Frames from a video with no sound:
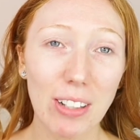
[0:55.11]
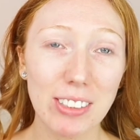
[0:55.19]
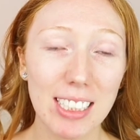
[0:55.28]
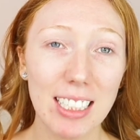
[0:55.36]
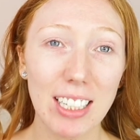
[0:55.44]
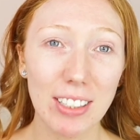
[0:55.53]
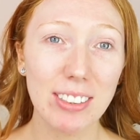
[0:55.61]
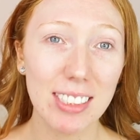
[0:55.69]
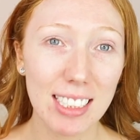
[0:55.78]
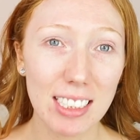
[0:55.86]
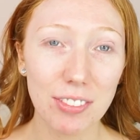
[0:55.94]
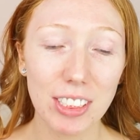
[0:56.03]
I've seen loads
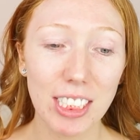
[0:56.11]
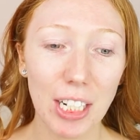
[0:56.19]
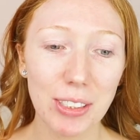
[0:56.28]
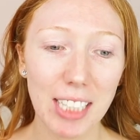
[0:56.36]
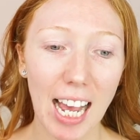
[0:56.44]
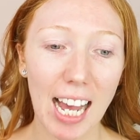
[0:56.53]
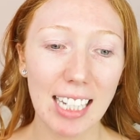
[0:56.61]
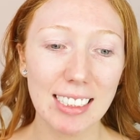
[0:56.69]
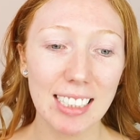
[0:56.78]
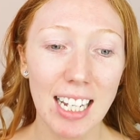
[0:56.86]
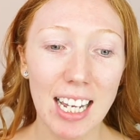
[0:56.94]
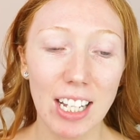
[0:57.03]
of these videos
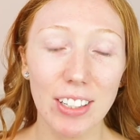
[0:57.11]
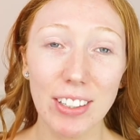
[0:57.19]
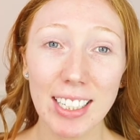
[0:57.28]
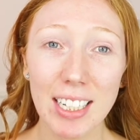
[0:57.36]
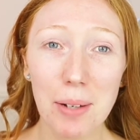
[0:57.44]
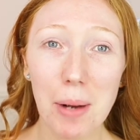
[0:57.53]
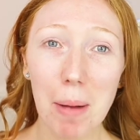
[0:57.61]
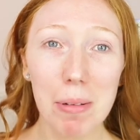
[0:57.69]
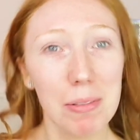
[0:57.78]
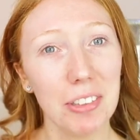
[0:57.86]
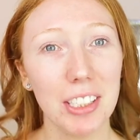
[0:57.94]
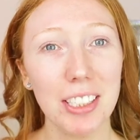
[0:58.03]
and looking at what
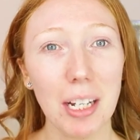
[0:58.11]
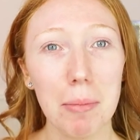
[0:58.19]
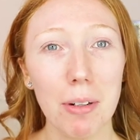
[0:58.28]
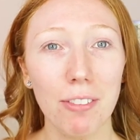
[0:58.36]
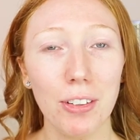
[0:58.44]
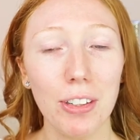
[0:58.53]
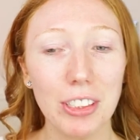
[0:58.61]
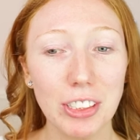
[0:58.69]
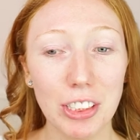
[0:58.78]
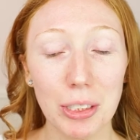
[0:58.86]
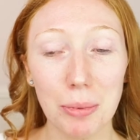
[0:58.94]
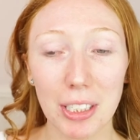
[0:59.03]
people look like before
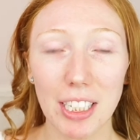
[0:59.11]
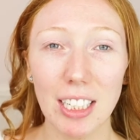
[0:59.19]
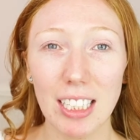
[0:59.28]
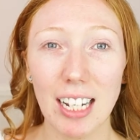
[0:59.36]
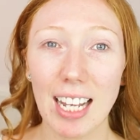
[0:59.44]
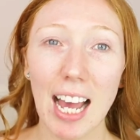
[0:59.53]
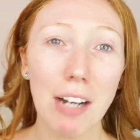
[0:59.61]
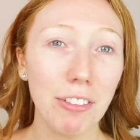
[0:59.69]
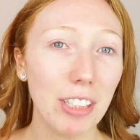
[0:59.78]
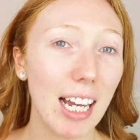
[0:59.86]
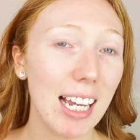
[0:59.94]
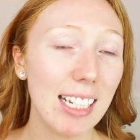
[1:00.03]
to what they look like
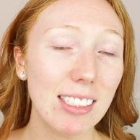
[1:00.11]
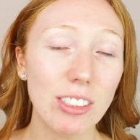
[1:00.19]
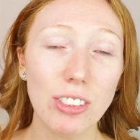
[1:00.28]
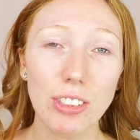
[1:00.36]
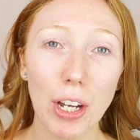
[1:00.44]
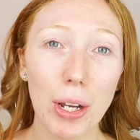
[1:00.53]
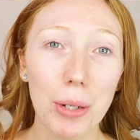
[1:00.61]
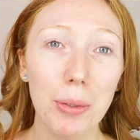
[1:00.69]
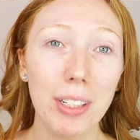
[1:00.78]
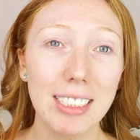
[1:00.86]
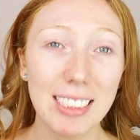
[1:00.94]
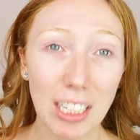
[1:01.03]
after is
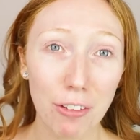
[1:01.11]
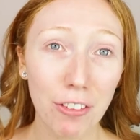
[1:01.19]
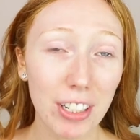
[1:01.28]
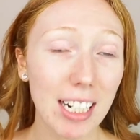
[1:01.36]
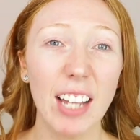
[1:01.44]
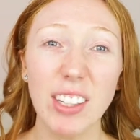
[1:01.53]
so different,